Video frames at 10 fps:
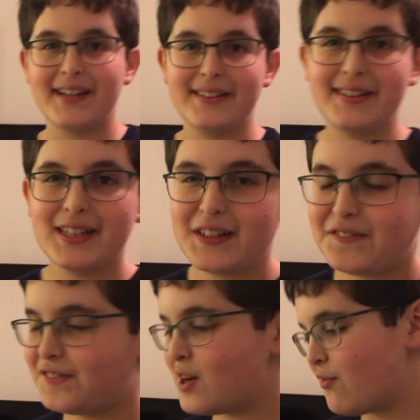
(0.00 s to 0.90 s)
and a
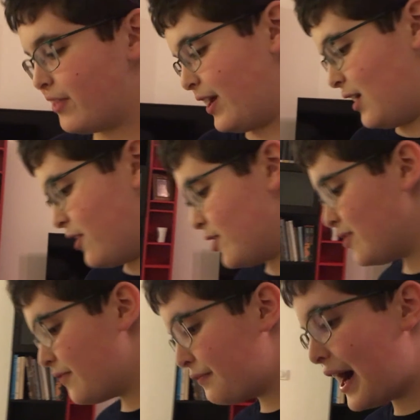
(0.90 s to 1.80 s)
few of the
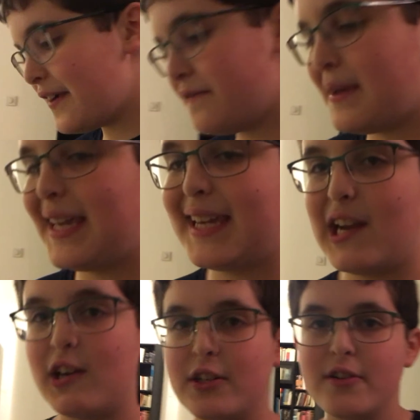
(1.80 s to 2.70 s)
other 5 main
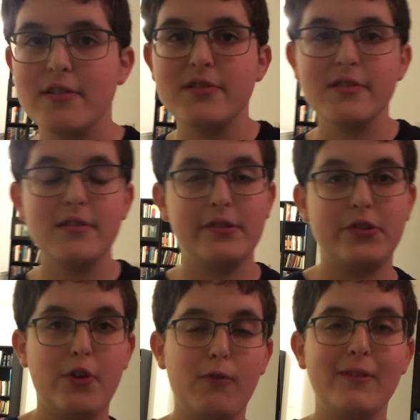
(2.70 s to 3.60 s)
characters
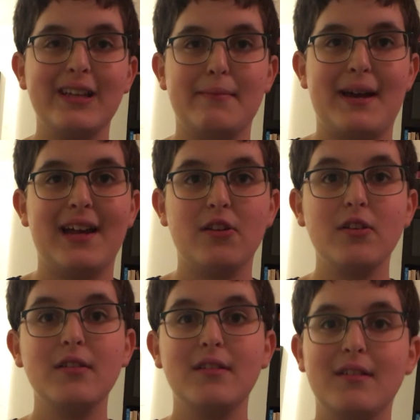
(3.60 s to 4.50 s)
don't really
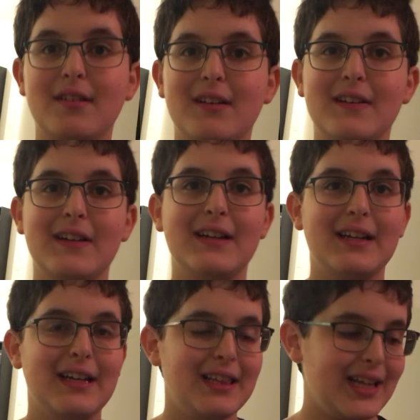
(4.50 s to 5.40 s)
matter.
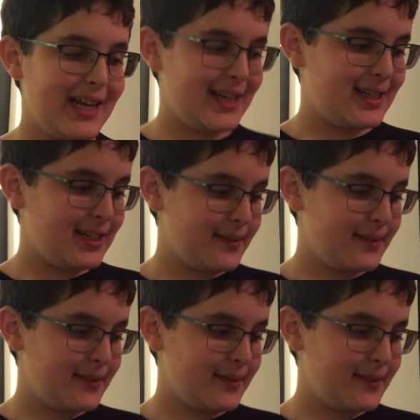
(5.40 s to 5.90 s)
Like